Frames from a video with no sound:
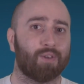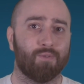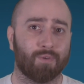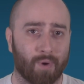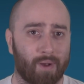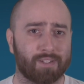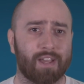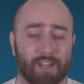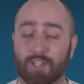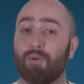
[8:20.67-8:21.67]
Hugh Grant,
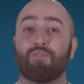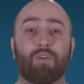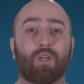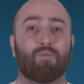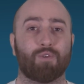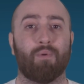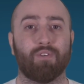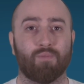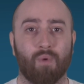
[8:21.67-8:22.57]
to which Regal responded